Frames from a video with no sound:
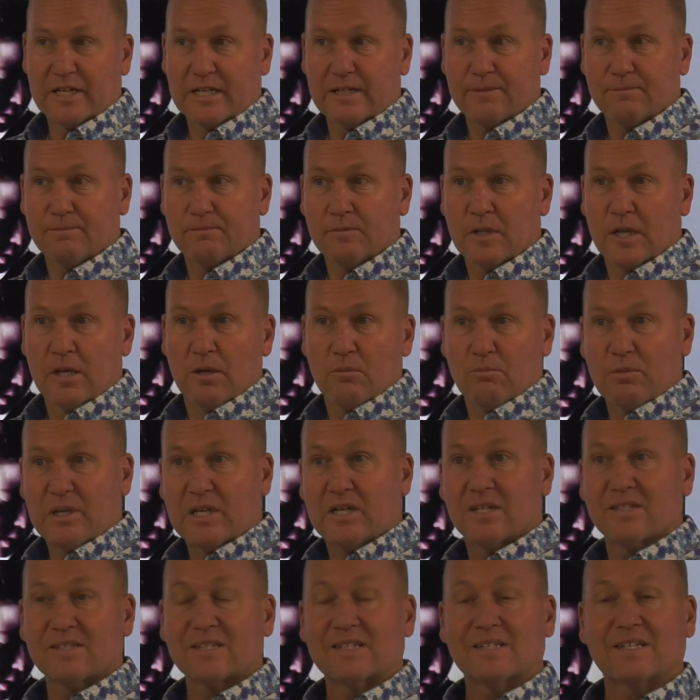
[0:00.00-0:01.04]
it
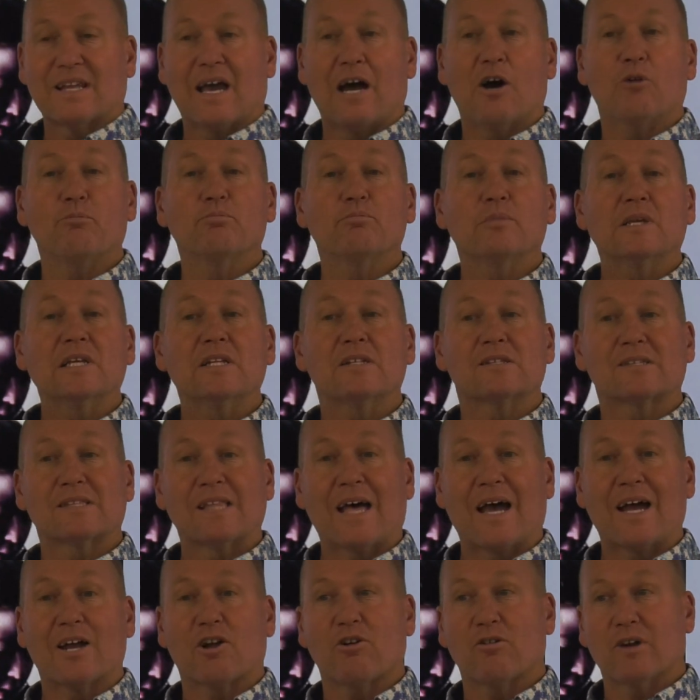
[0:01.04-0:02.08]
because it now meets
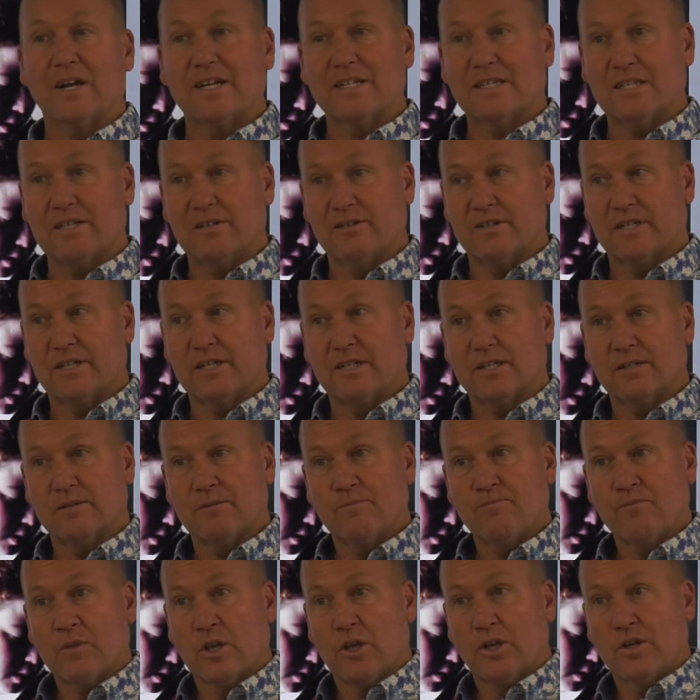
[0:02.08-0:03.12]
that criteria.
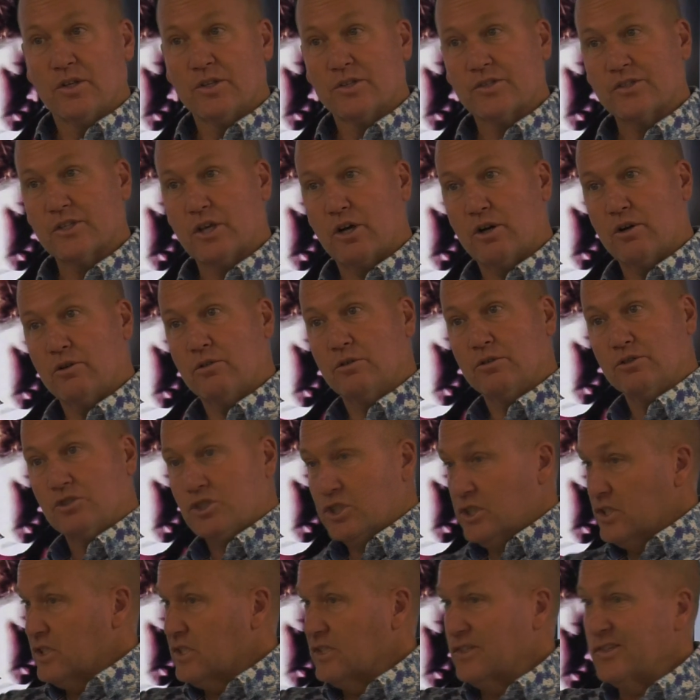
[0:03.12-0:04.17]
So
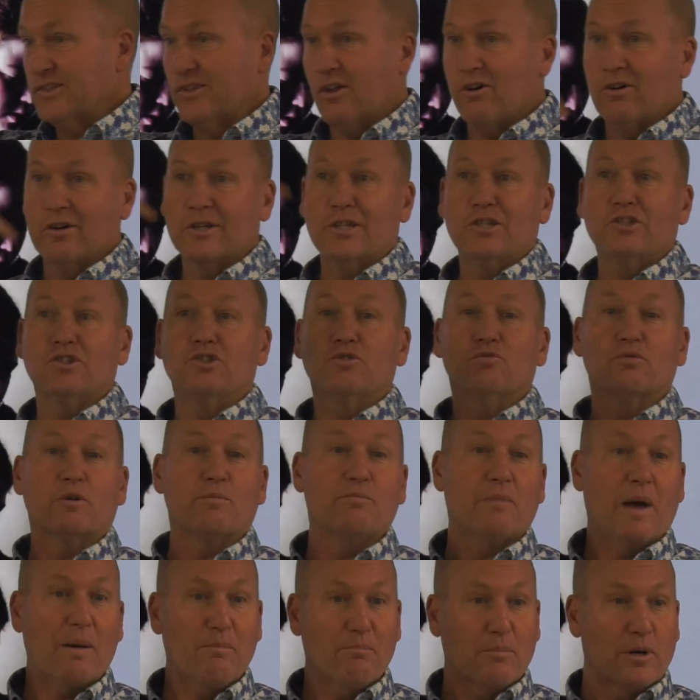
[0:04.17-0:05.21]
just as long as you
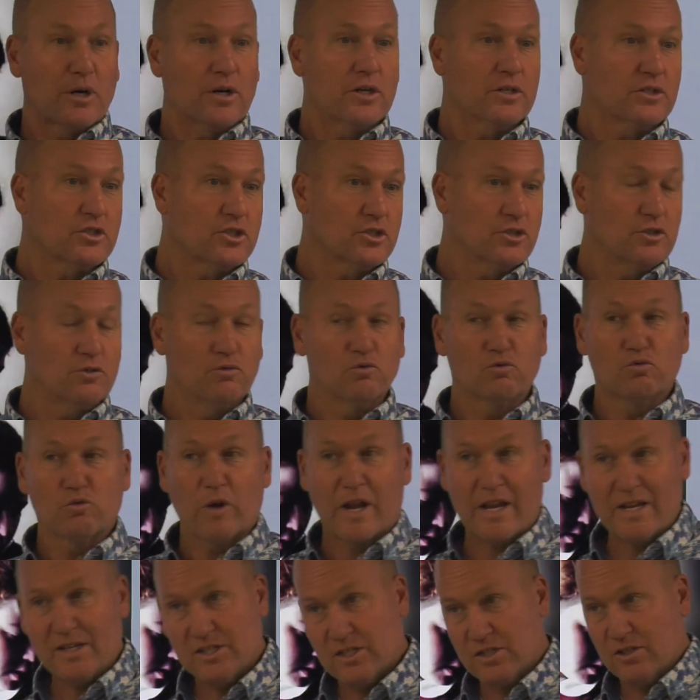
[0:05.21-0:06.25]
remember to
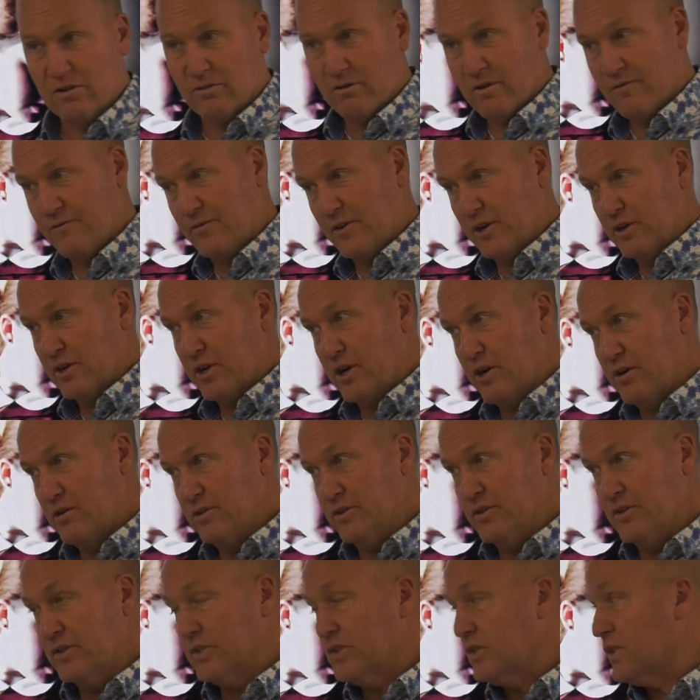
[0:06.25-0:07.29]
rate your
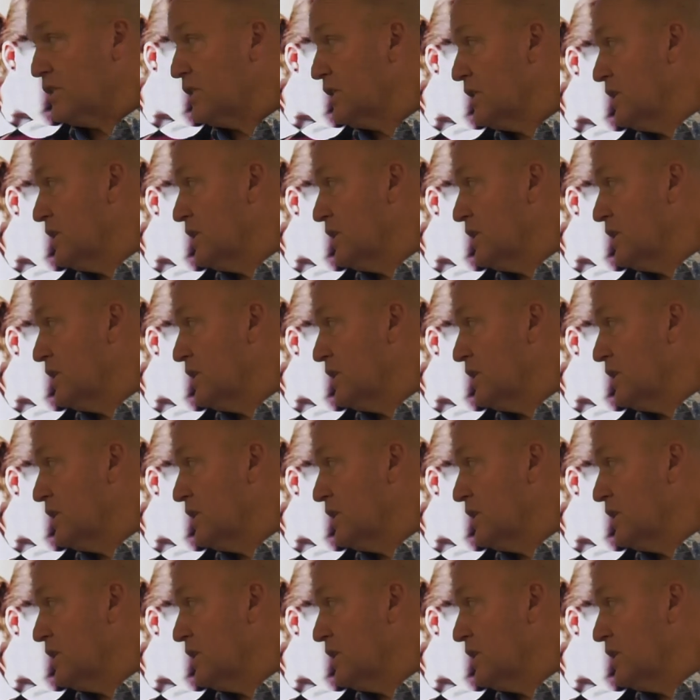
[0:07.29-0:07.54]
photos